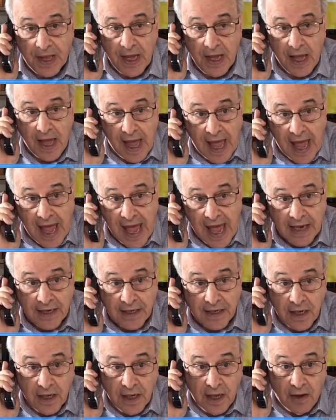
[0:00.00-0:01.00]
And
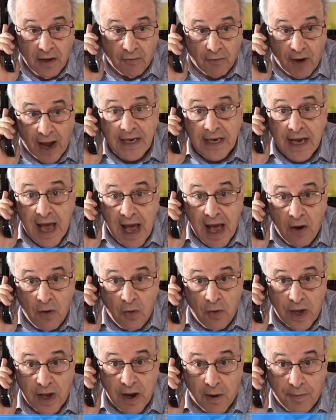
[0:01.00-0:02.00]
right now
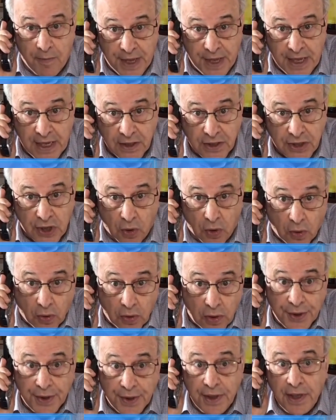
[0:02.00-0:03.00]
we are being
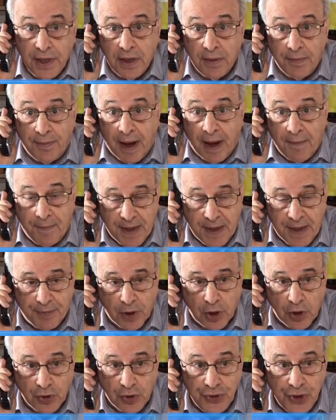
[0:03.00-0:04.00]
told by people
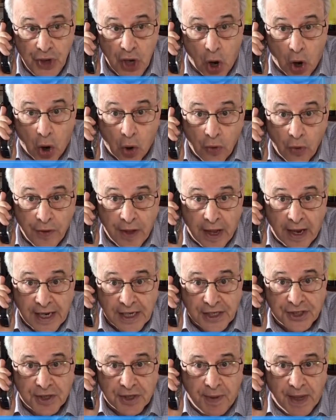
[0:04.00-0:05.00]
who know, that is
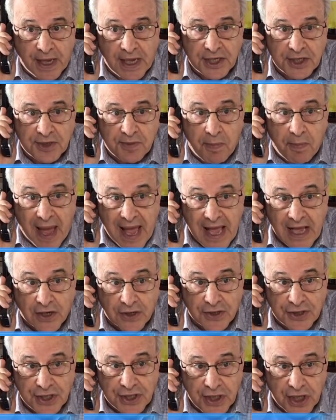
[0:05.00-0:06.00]
the biggest
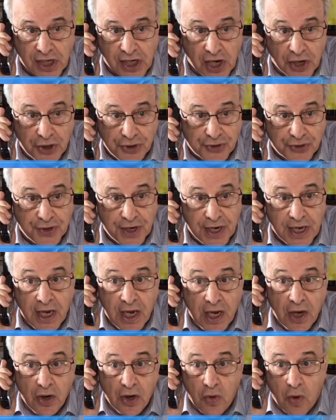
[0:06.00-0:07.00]
bankers in the country
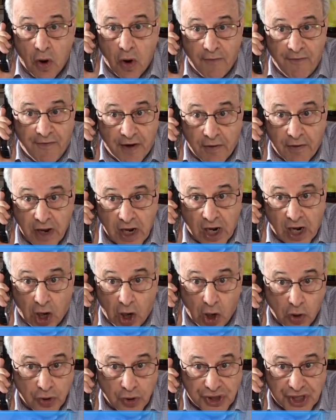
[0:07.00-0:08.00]
who are very
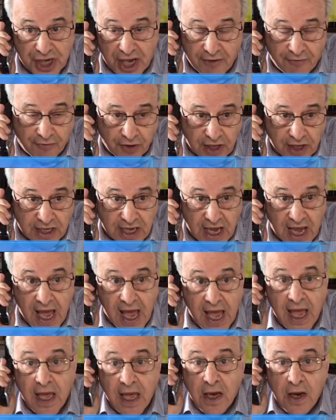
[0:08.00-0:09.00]
close every
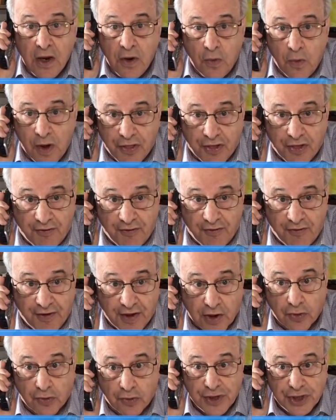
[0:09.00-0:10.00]
day with the
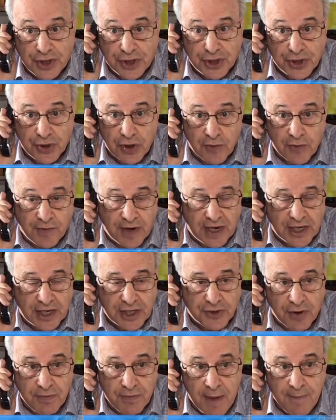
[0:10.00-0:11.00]
Federal Reserve. Let's
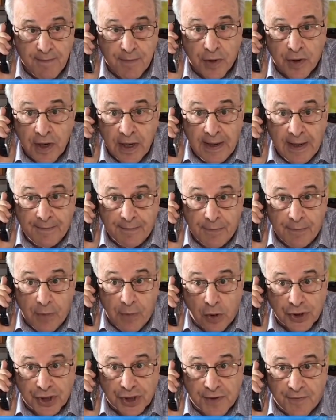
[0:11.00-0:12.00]
remember,
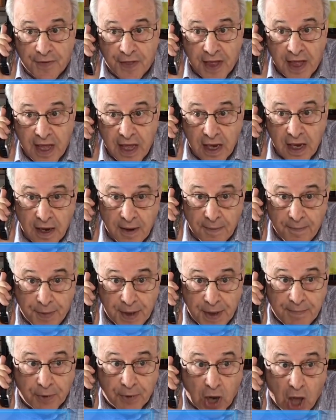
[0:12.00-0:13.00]
most of the
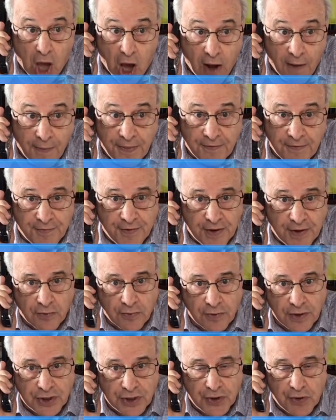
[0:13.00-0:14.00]
people on the Federal
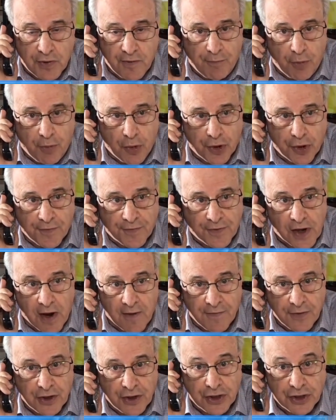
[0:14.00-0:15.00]
Reserve Board of
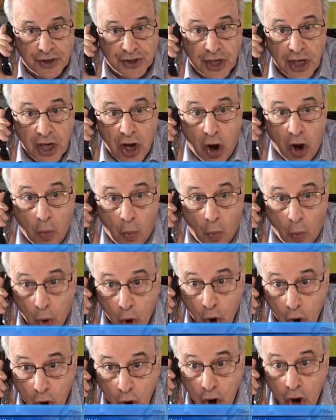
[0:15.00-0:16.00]
Governors
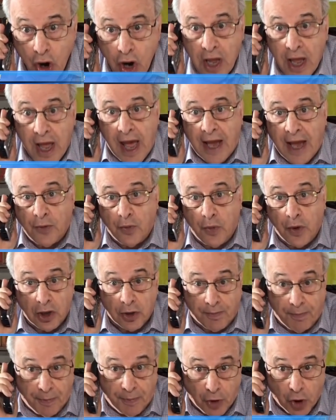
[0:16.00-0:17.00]
were and will
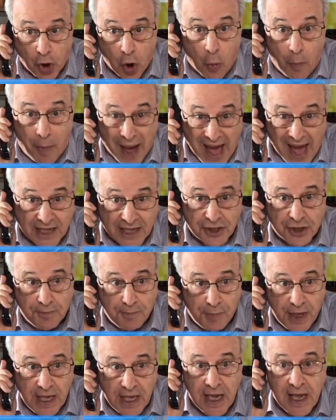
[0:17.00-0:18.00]
go back to
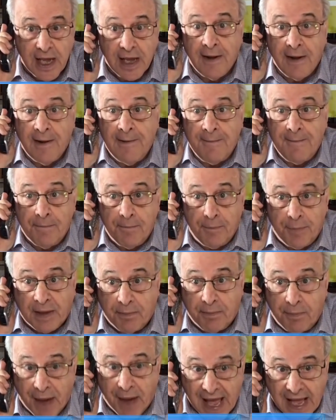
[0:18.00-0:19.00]
being big
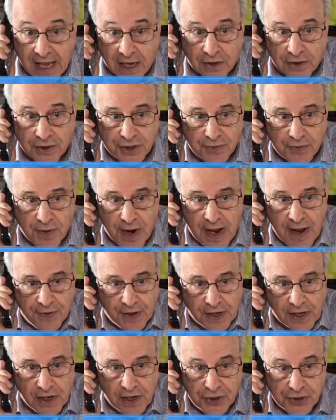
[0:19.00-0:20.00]
bankers around the
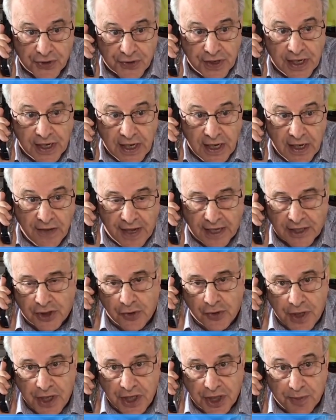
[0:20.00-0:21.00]
country. That's who
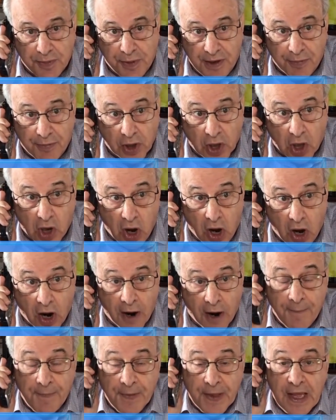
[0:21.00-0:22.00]
these people
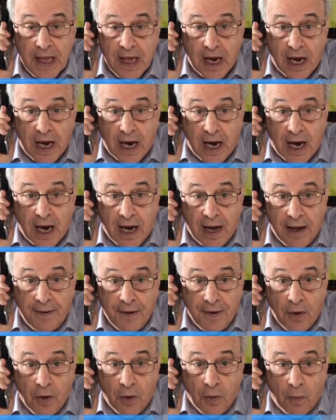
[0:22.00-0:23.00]
are.
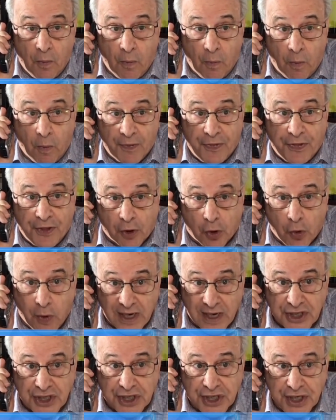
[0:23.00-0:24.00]
What the
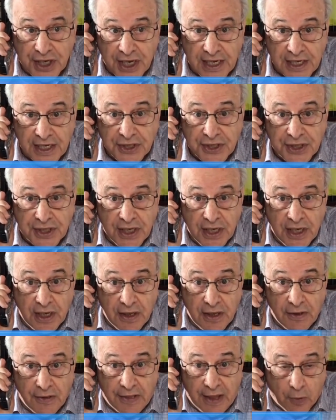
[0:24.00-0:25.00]
question is that